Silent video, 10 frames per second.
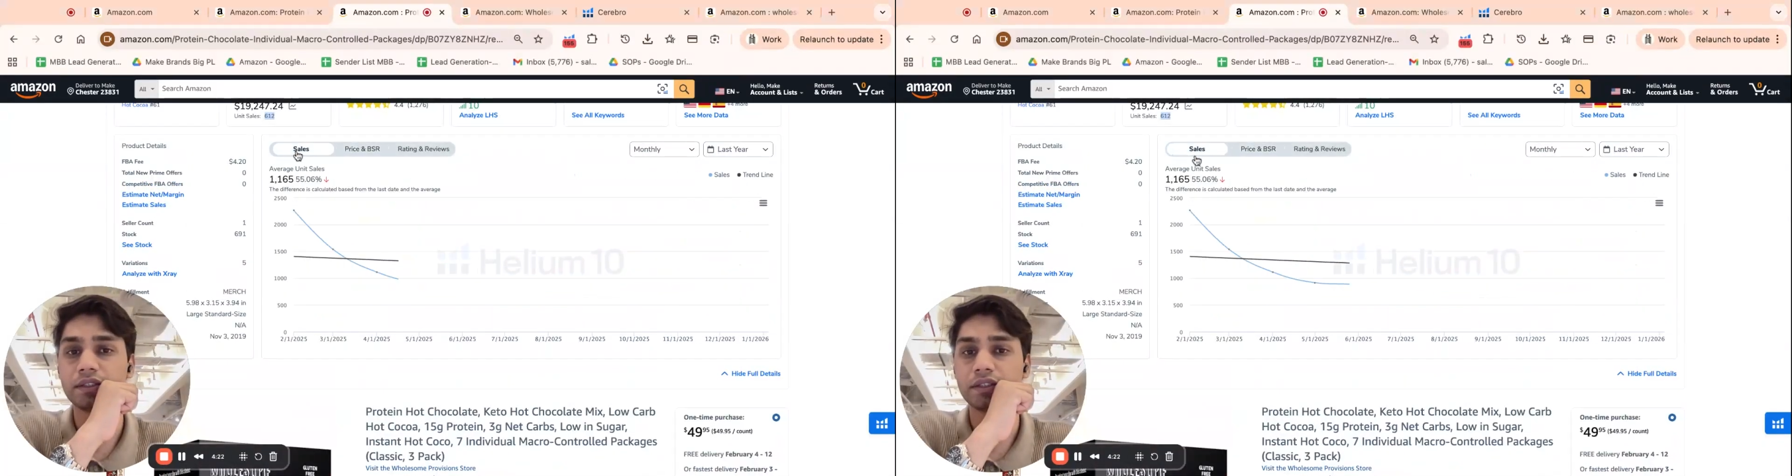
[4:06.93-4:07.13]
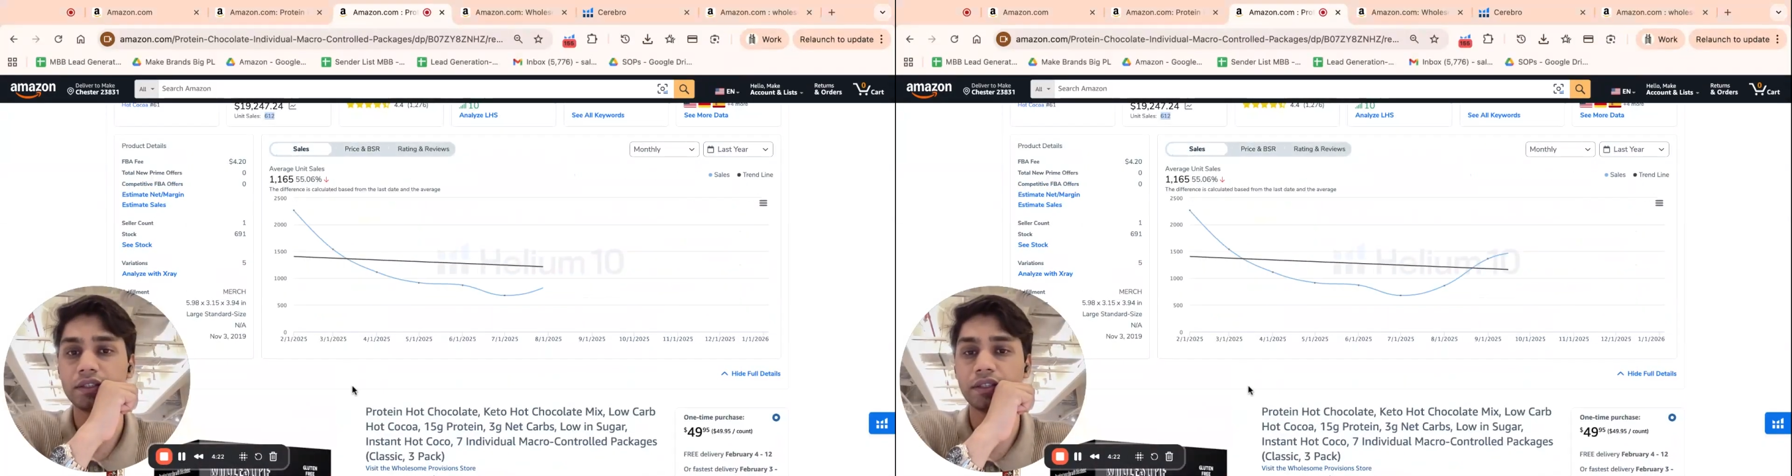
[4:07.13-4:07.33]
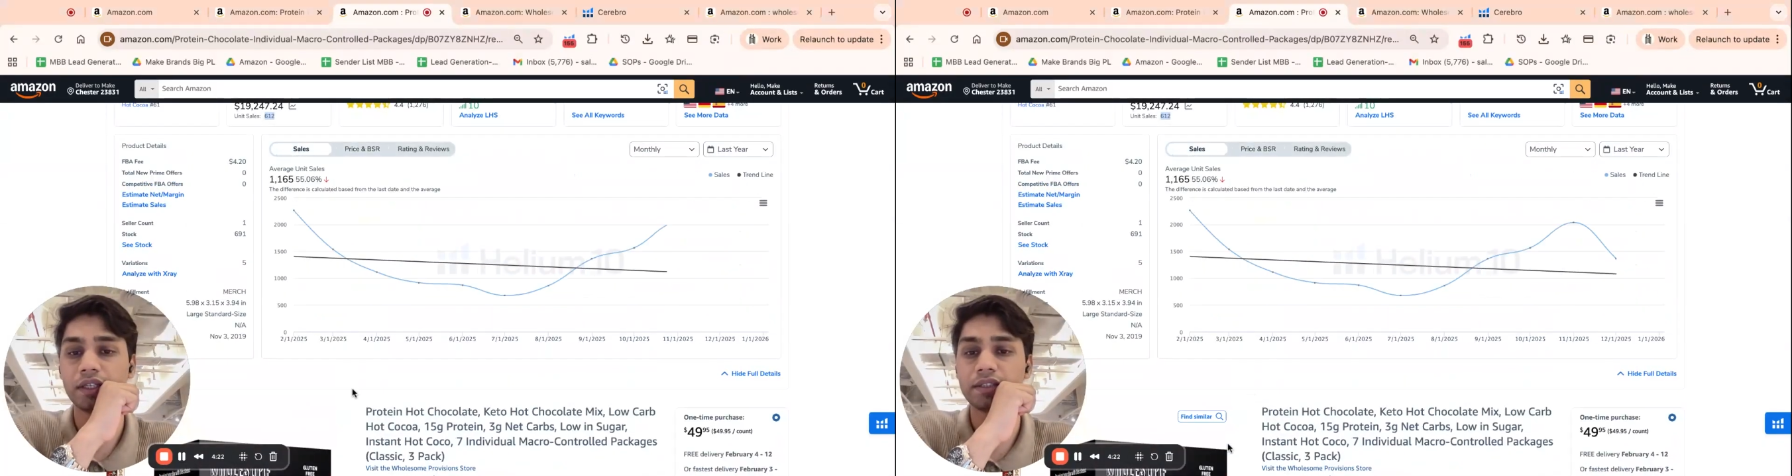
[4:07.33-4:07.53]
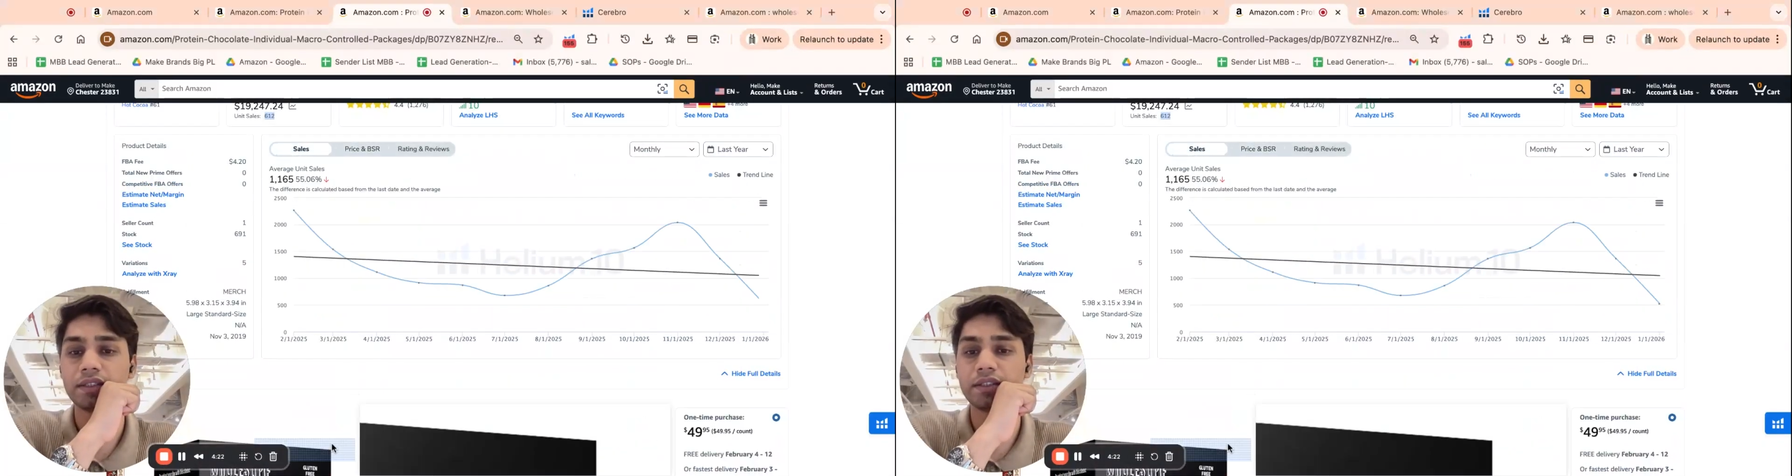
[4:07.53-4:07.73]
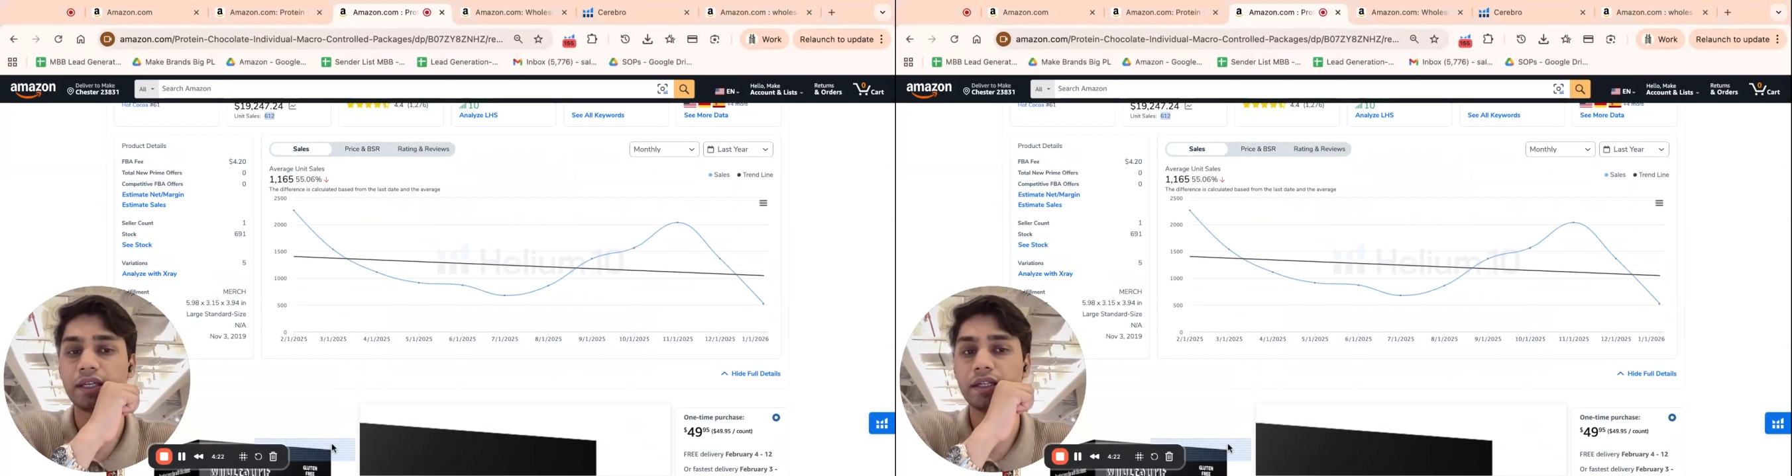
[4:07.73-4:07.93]
is that
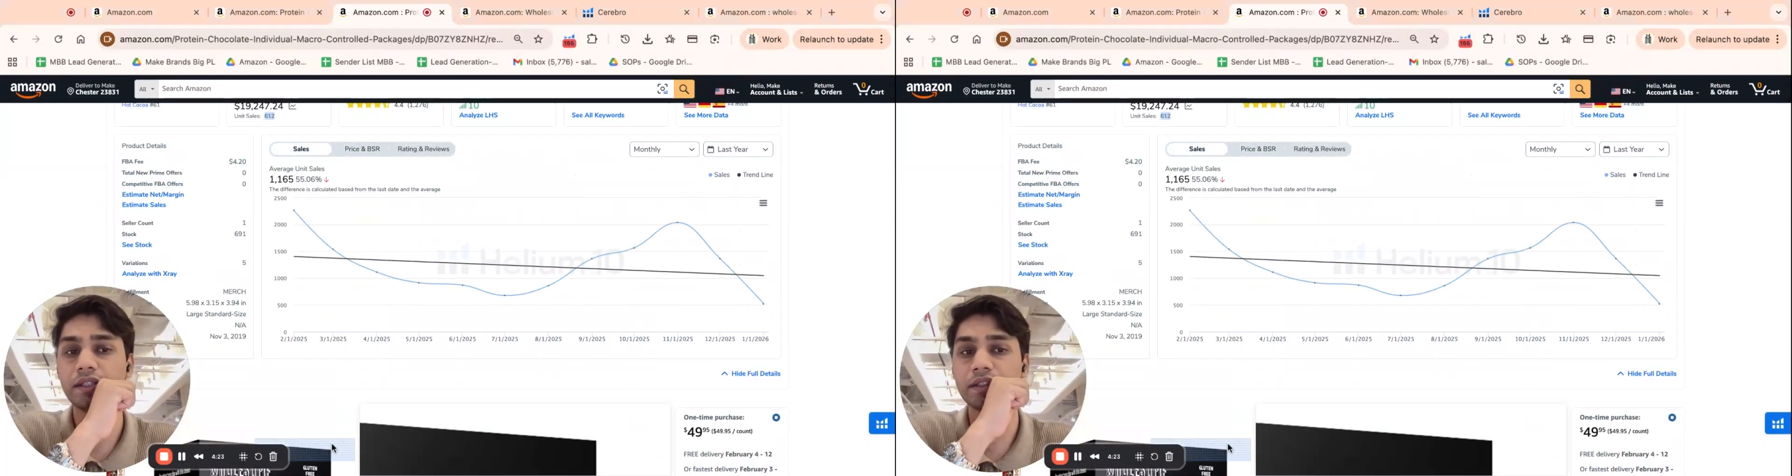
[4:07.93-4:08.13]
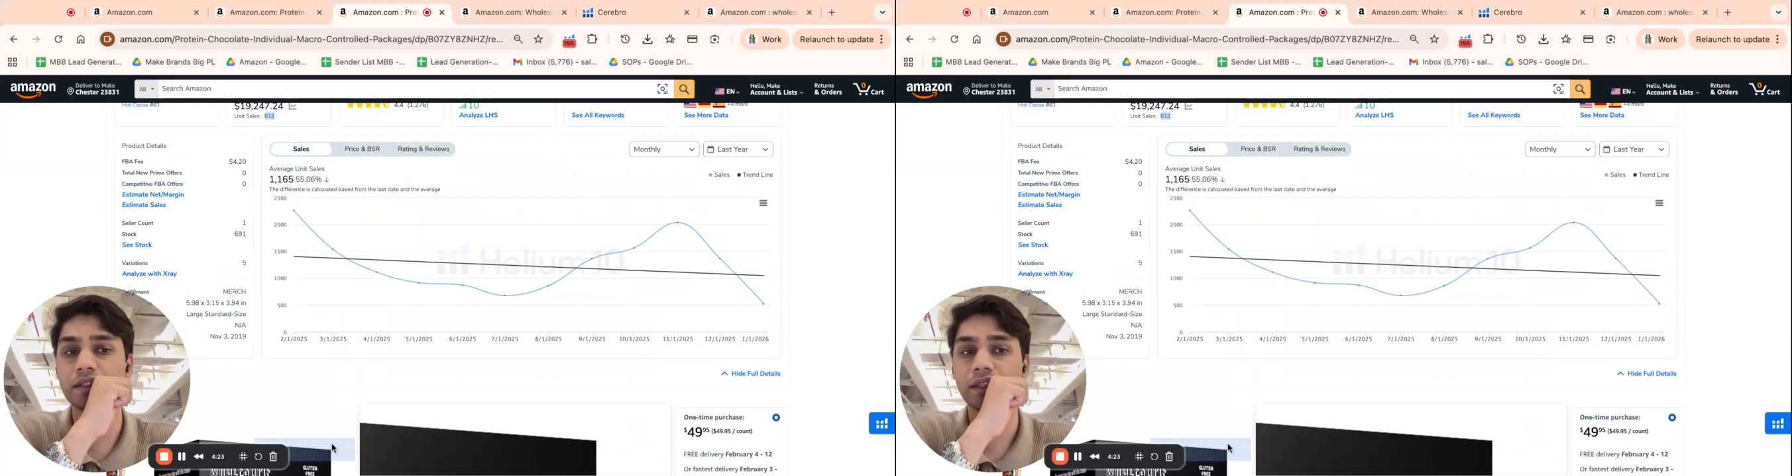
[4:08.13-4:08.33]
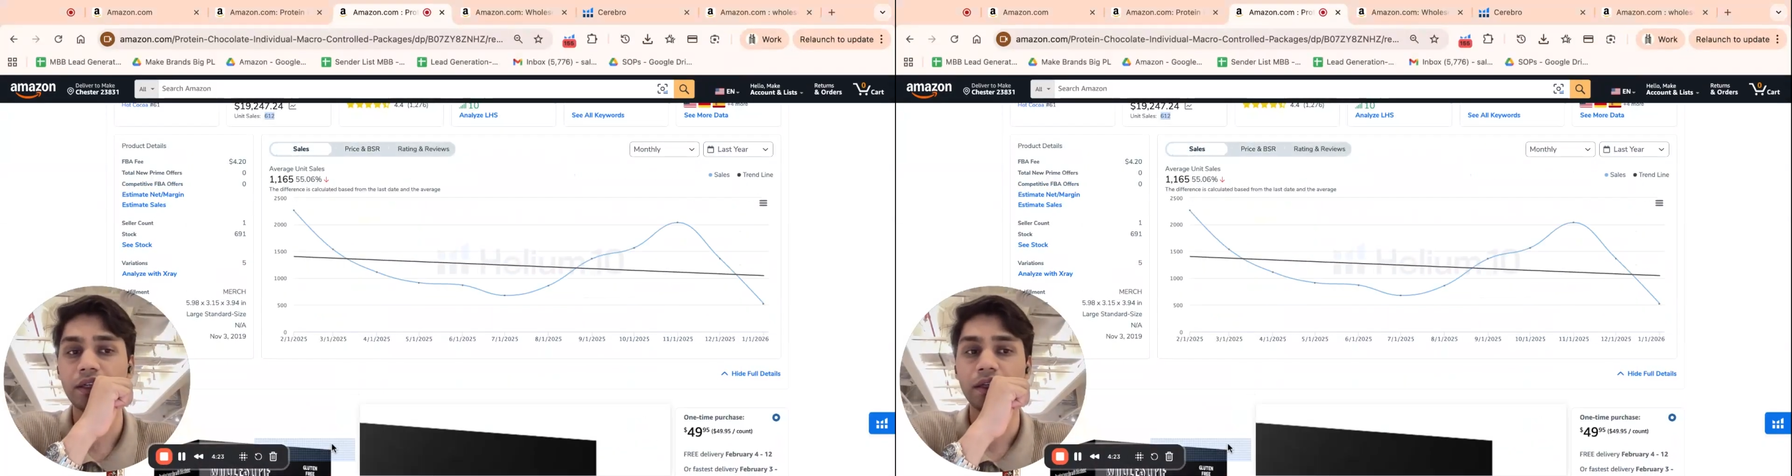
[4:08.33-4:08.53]
sales,